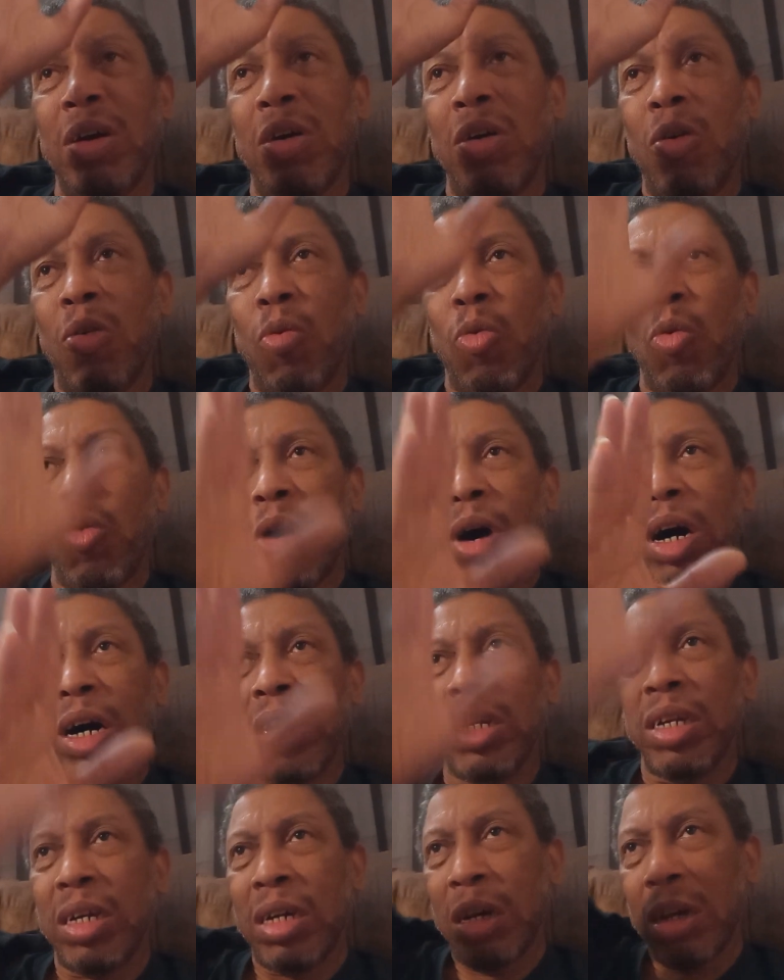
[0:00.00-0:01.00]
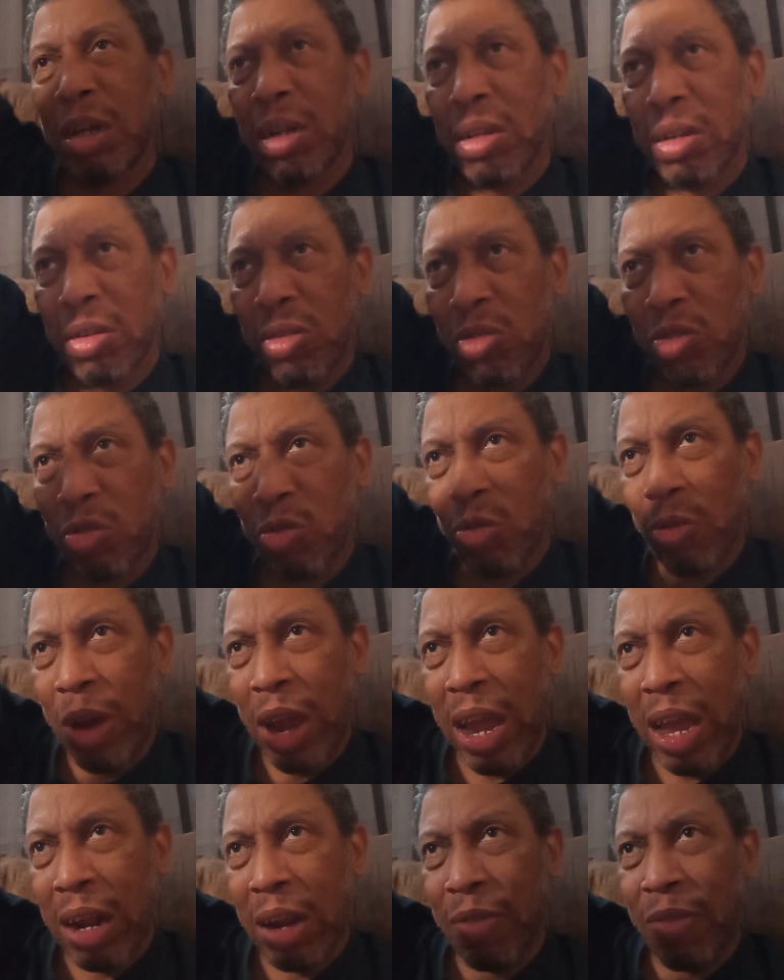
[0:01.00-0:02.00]
One
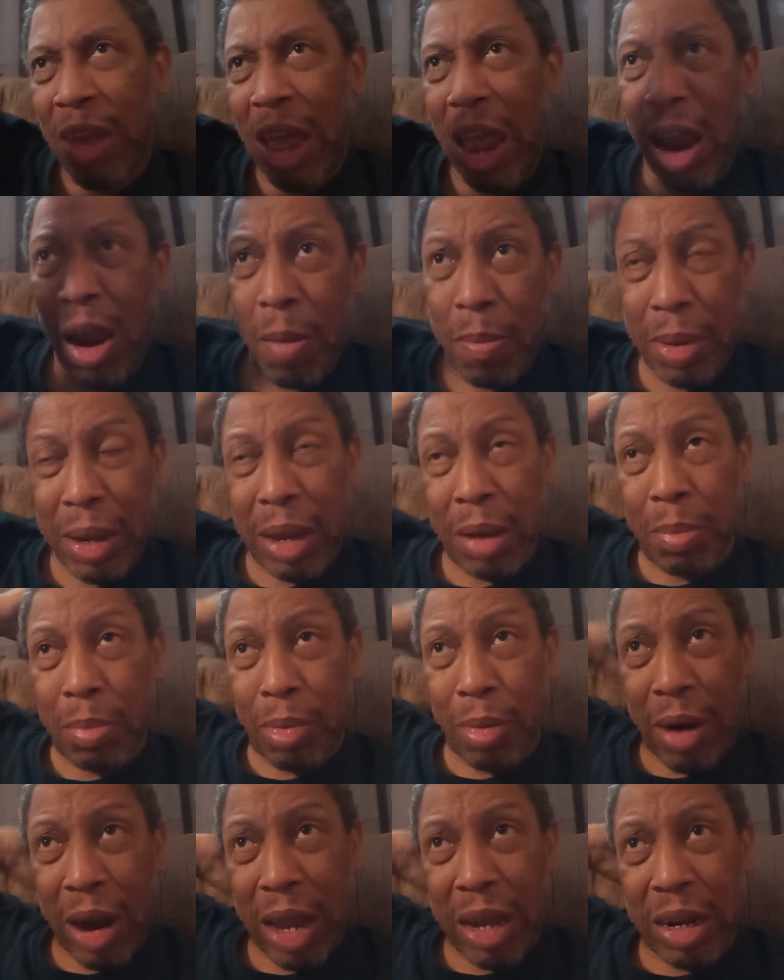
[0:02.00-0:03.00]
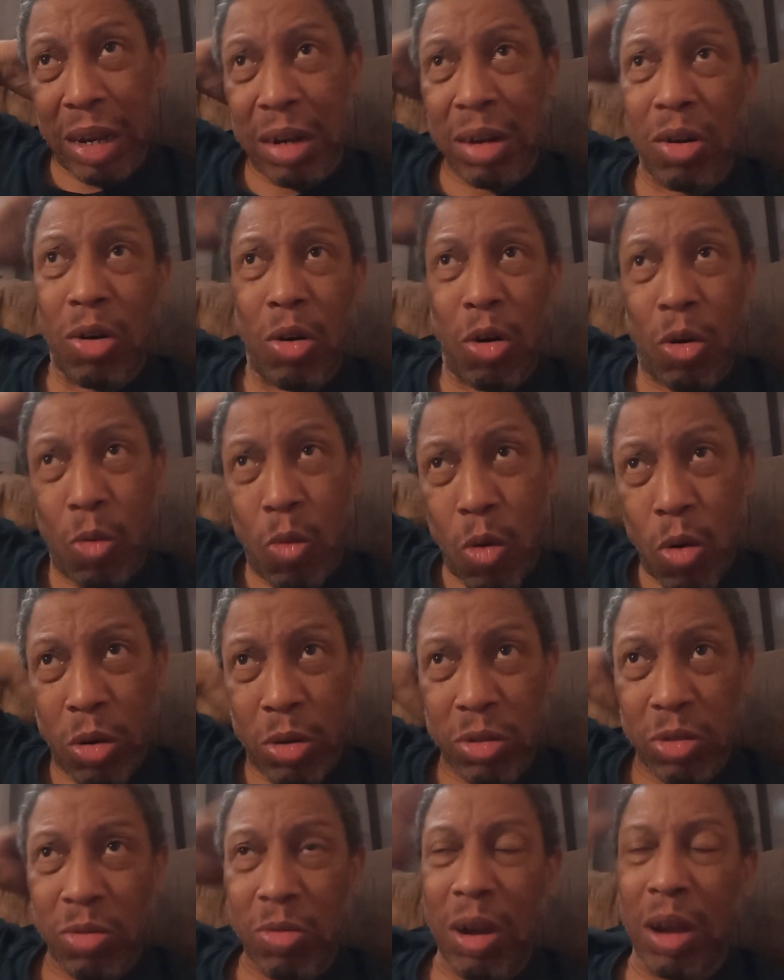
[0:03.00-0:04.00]
strand of hair, be it braided or worn
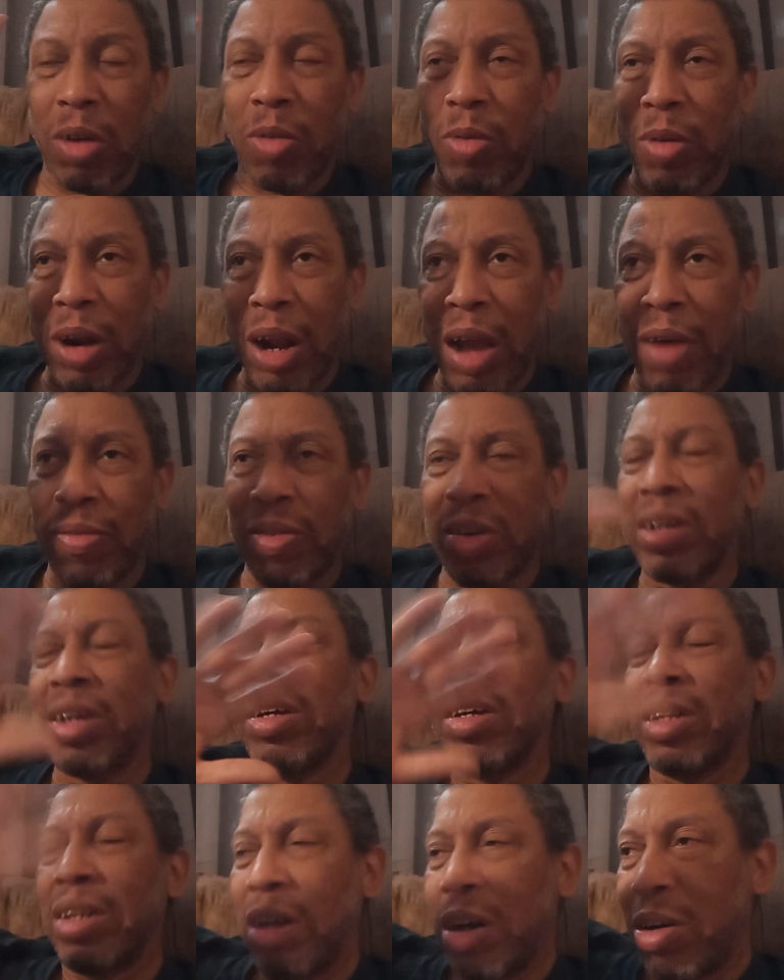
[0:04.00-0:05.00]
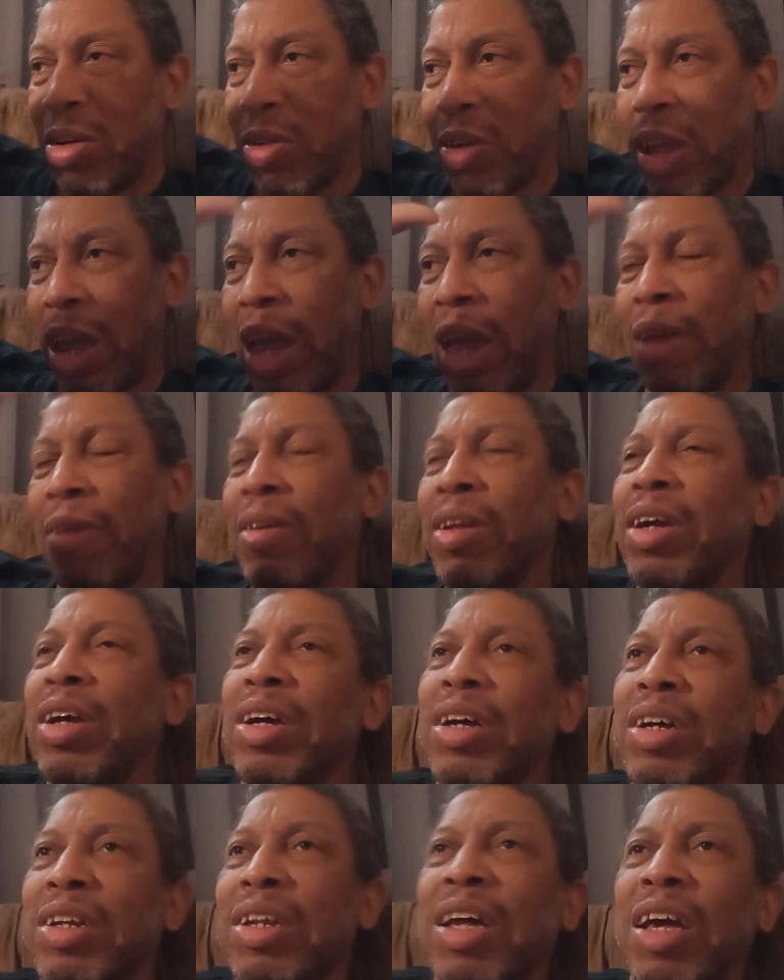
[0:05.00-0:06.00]
straight or whatever. Okay.
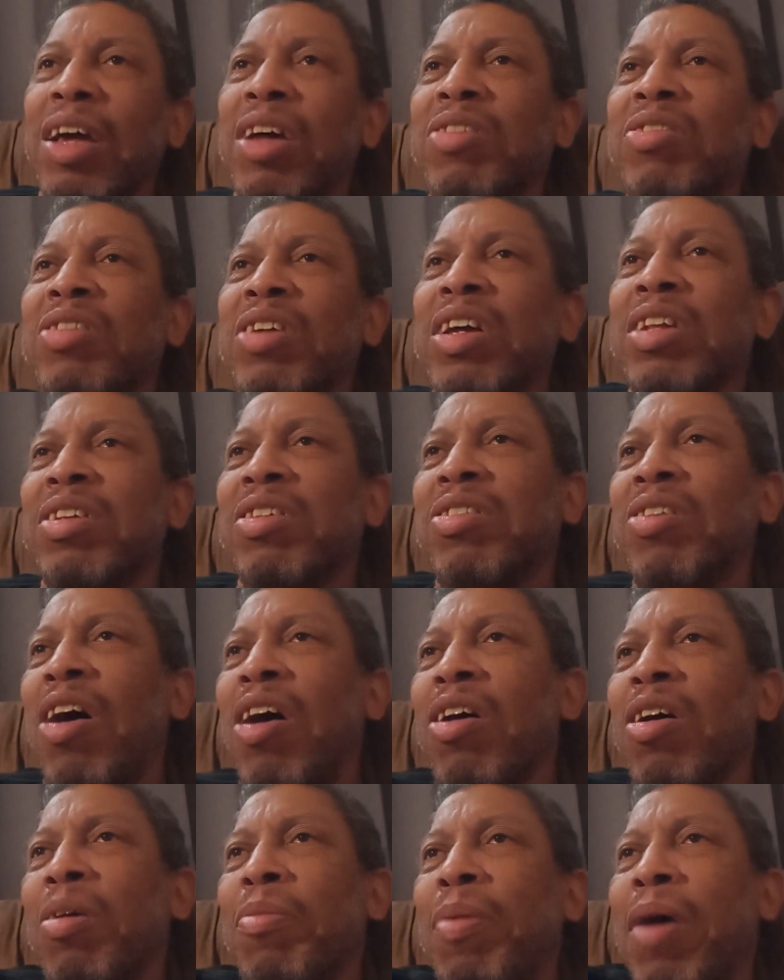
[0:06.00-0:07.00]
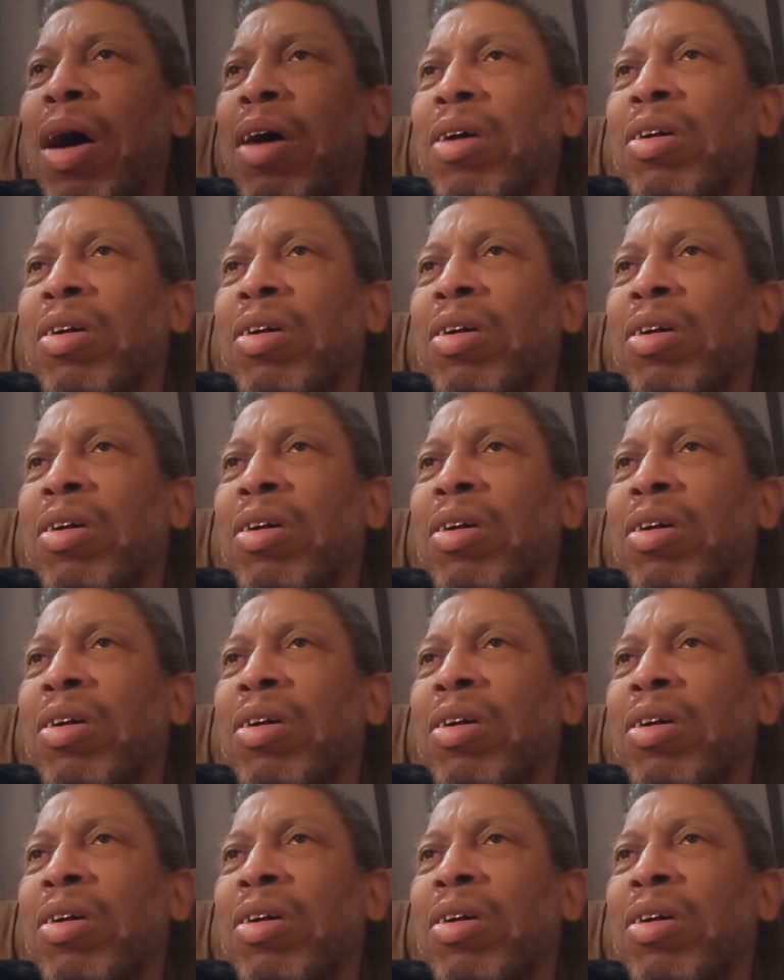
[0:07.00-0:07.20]
Then she gets to talking about,